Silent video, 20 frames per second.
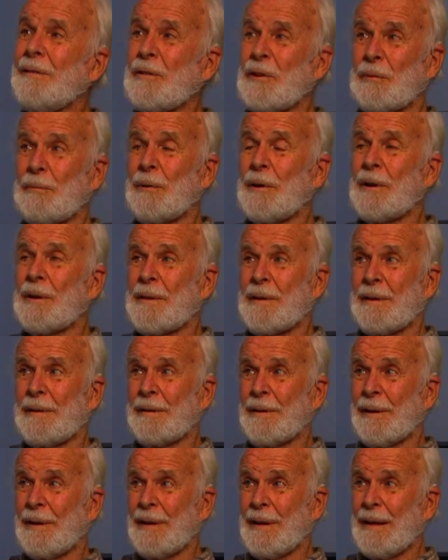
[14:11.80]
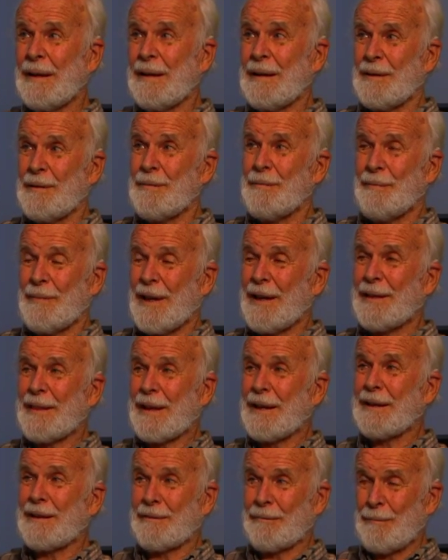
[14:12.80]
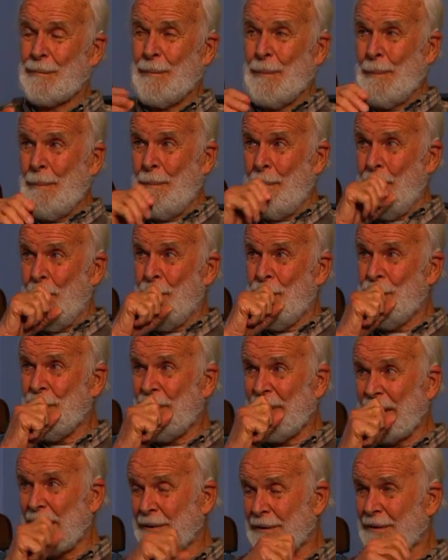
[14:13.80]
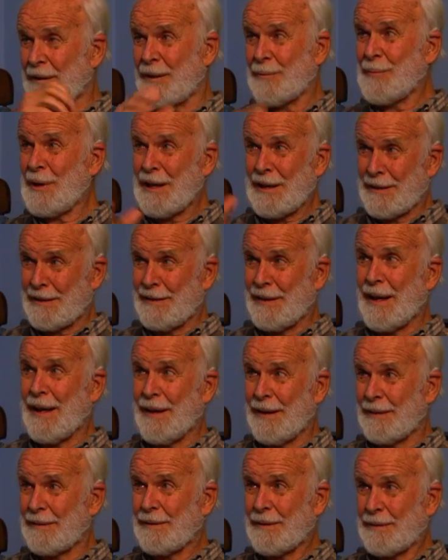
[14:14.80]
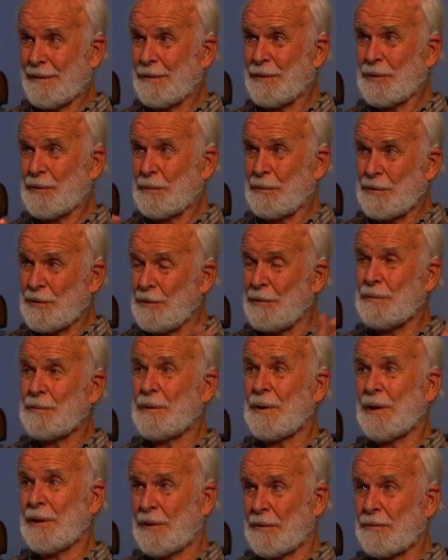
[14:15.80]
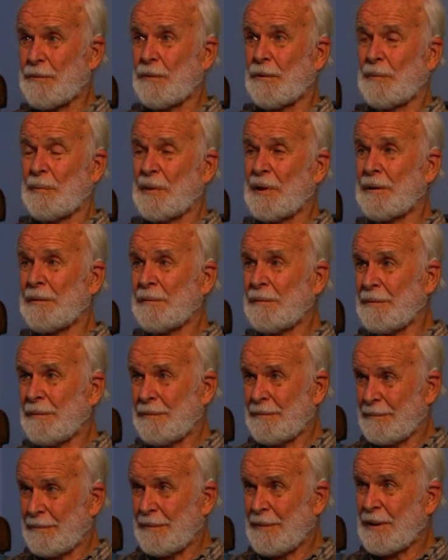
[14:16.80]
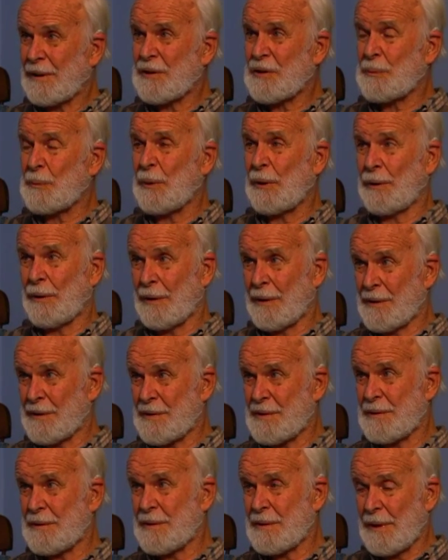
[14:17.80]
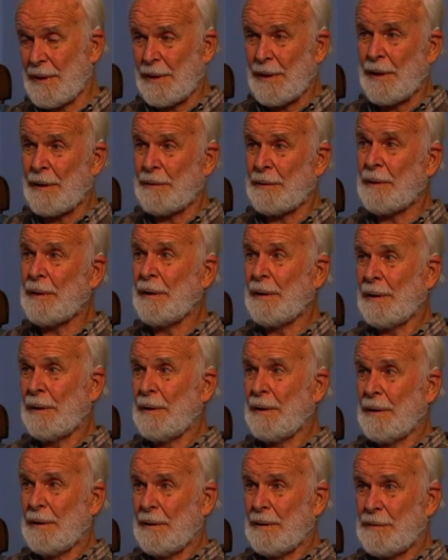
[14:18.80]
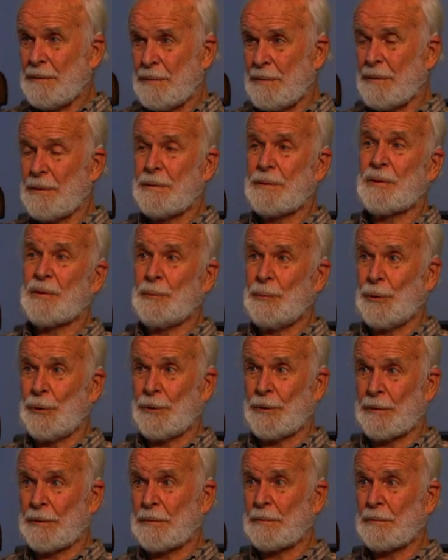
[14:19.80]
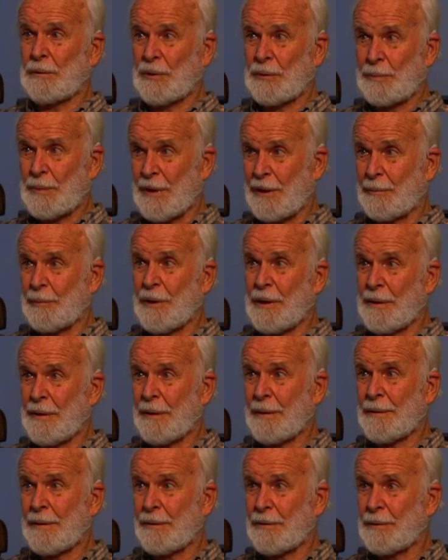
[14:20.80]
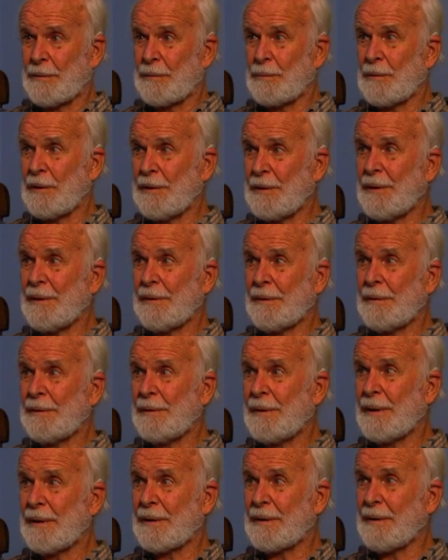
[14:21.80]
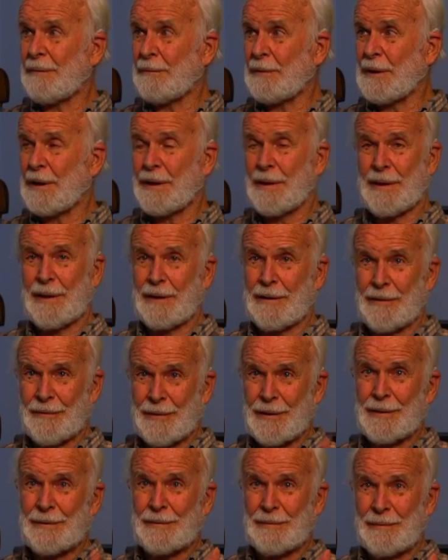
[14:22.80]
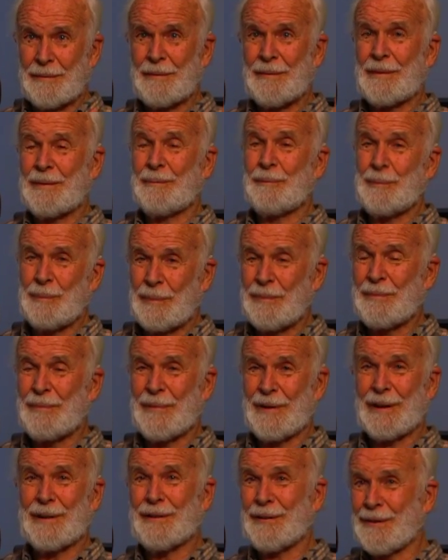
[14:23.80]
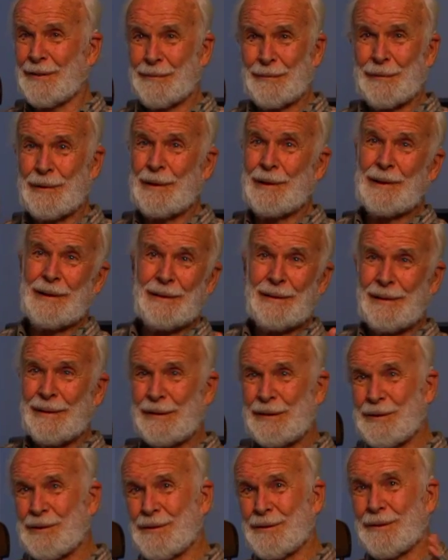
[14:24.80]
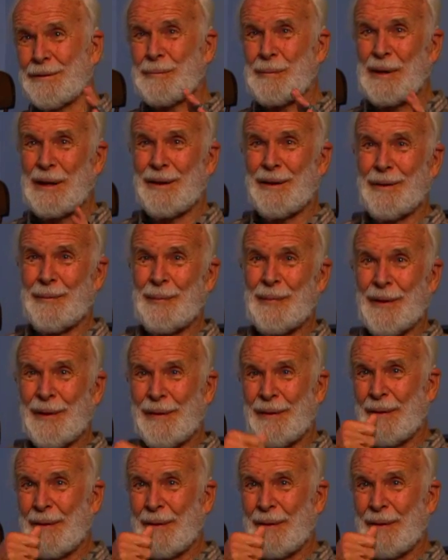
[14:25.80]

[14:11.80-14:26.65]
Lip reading: one of the, I think, the Army and those were two transforming experiences. And then Trisha's murder was probably the third one that when I think of the things that really shook me up.